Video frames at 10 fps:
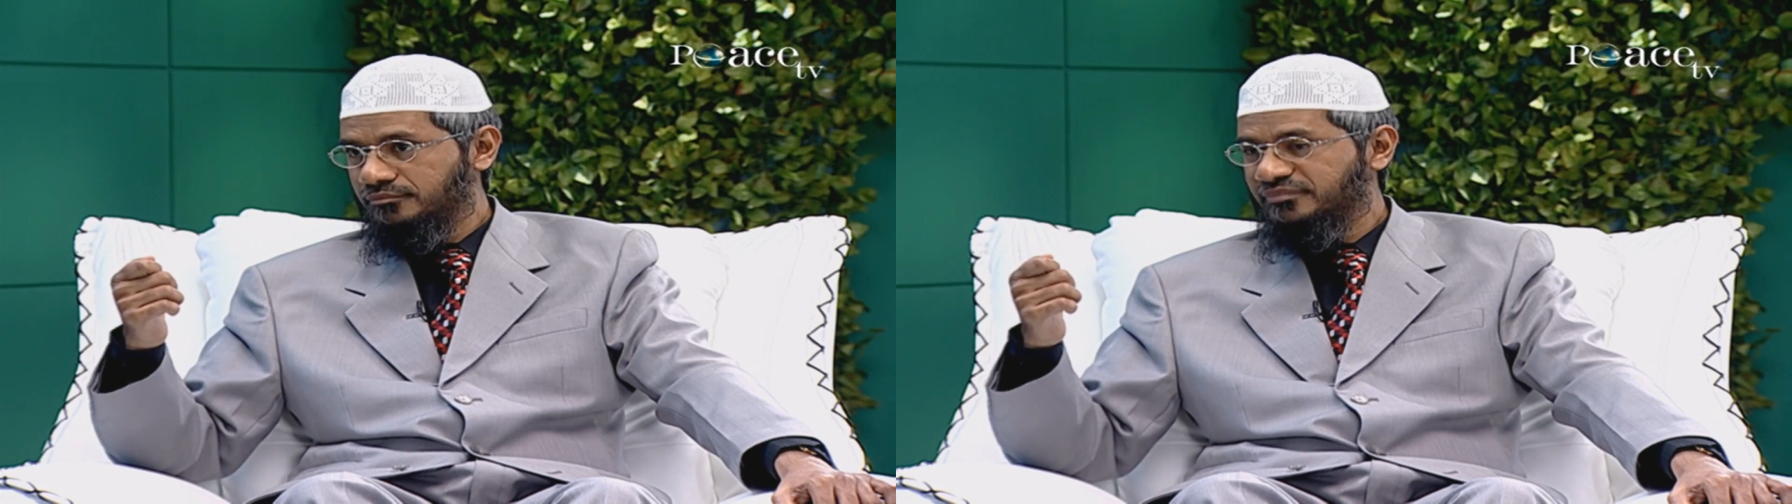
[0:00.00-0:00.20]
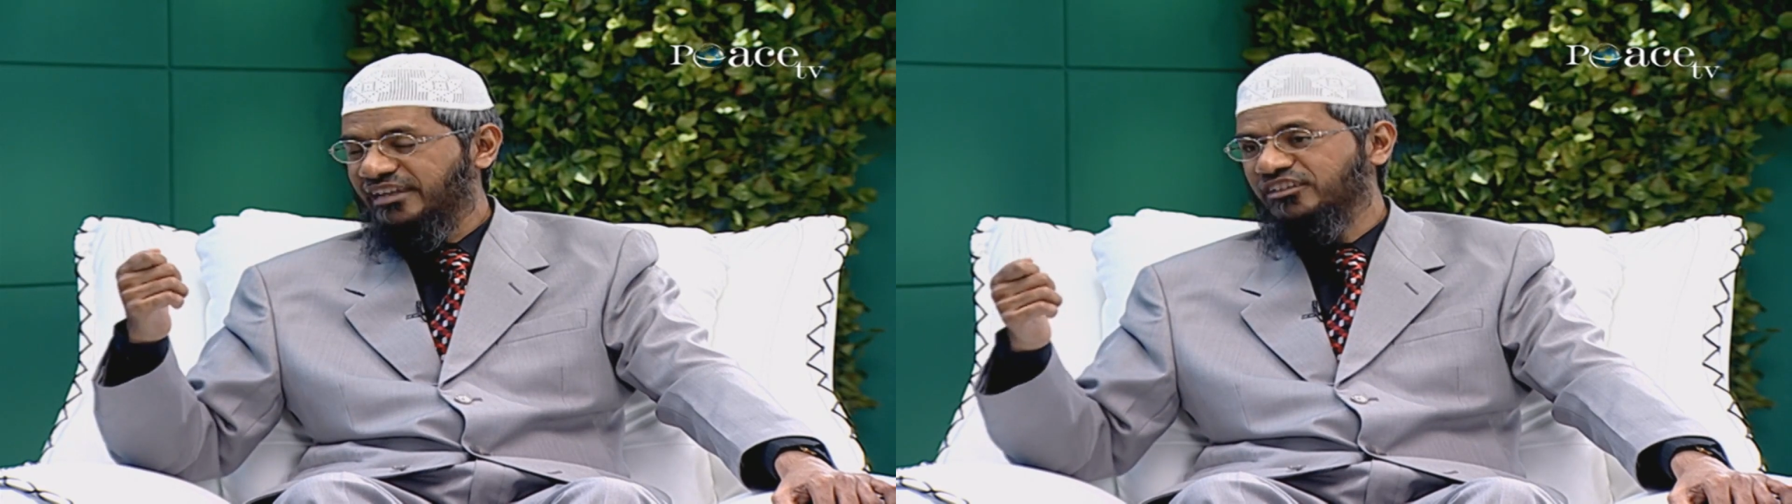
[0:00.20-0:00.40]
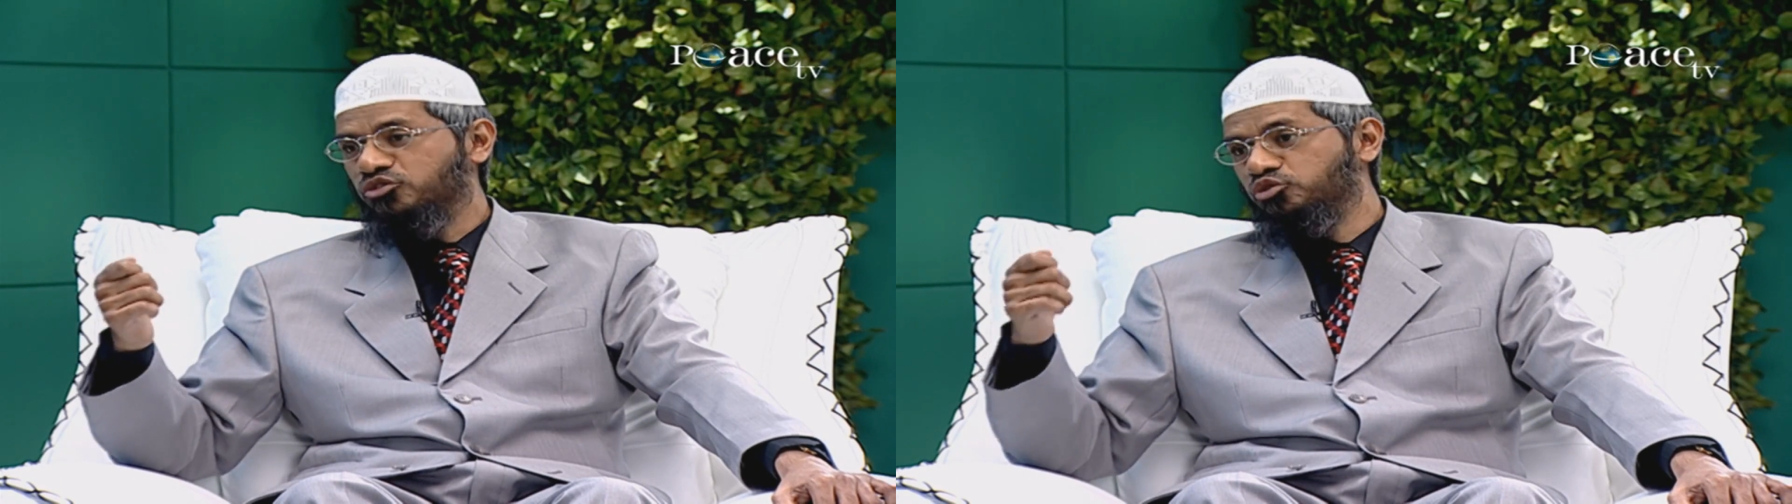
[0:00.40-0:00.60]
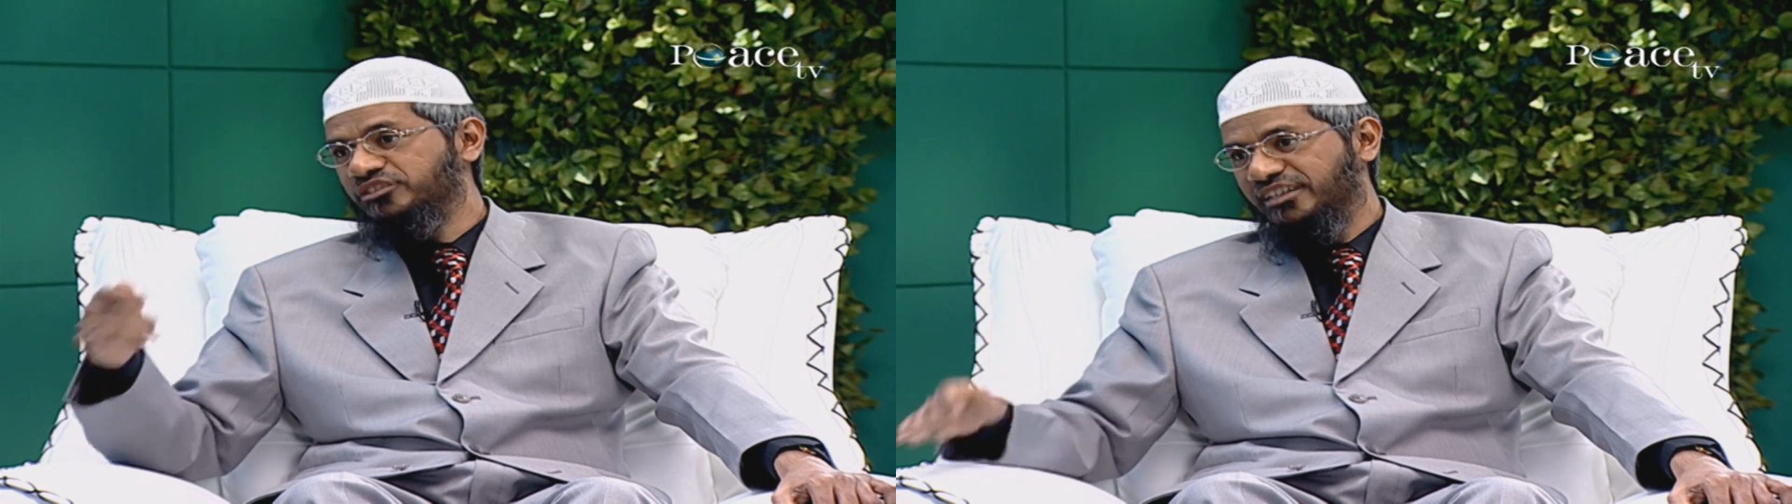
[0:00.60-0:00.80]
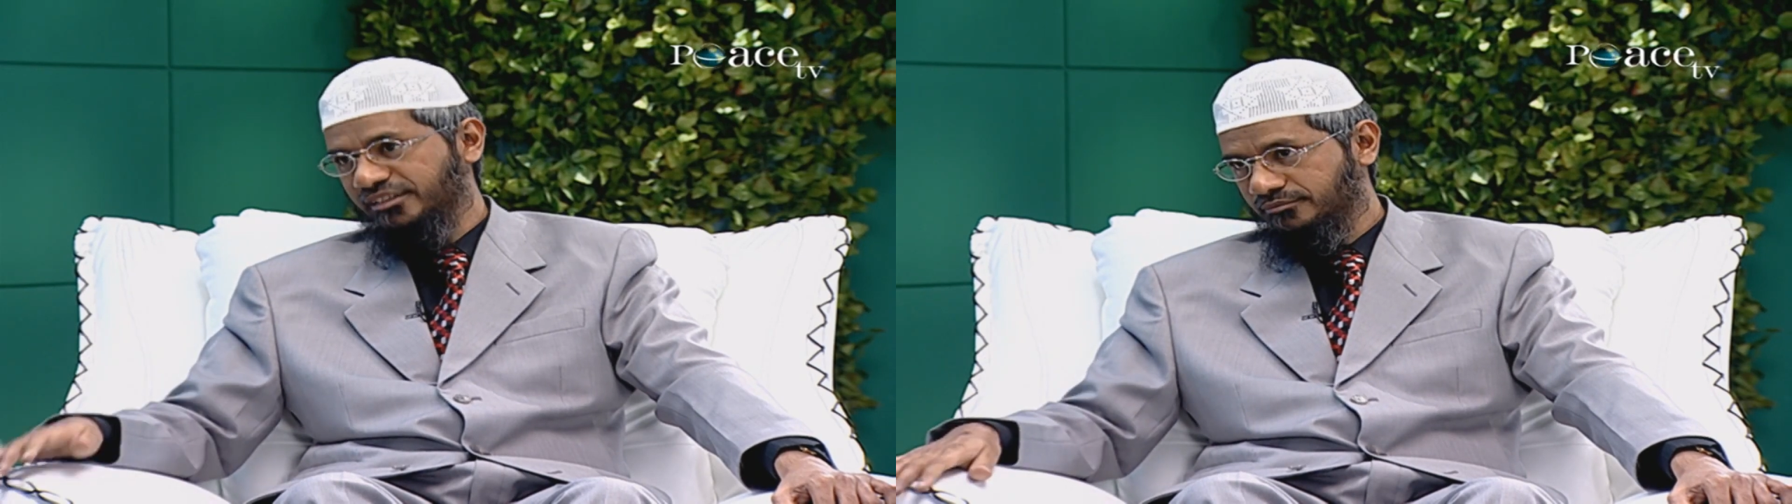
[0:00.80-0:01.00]
that the tooth
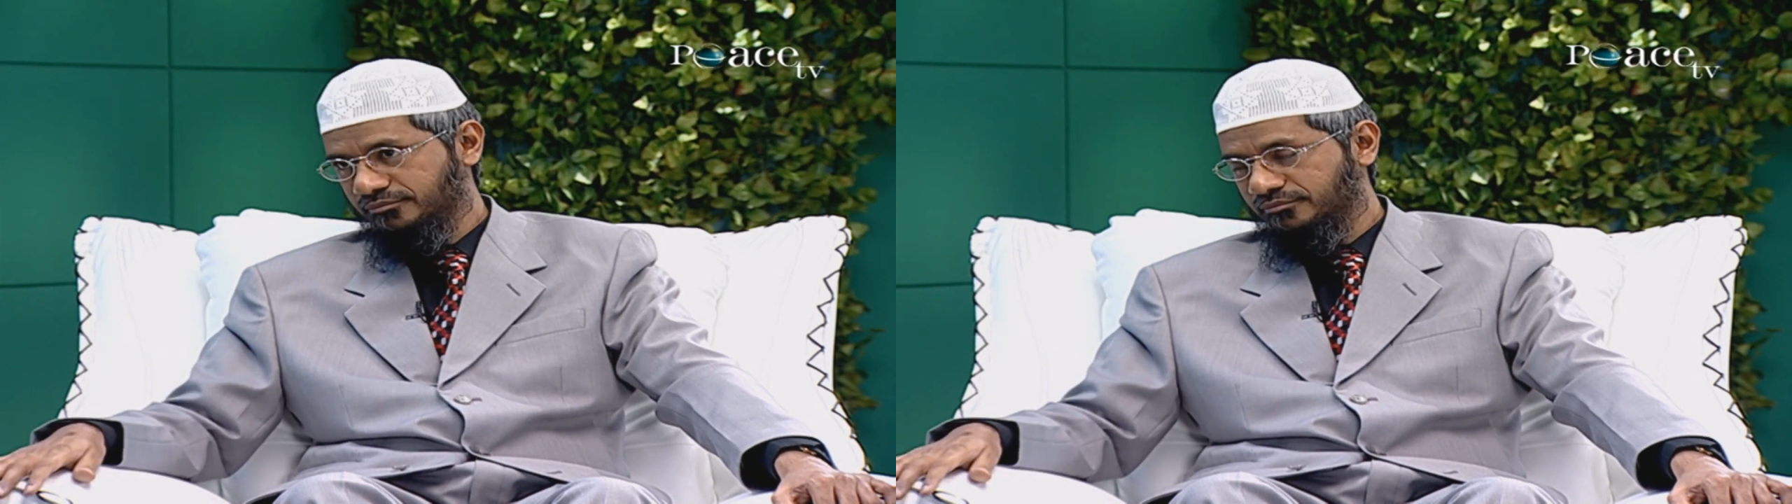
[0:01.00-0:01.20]
stick.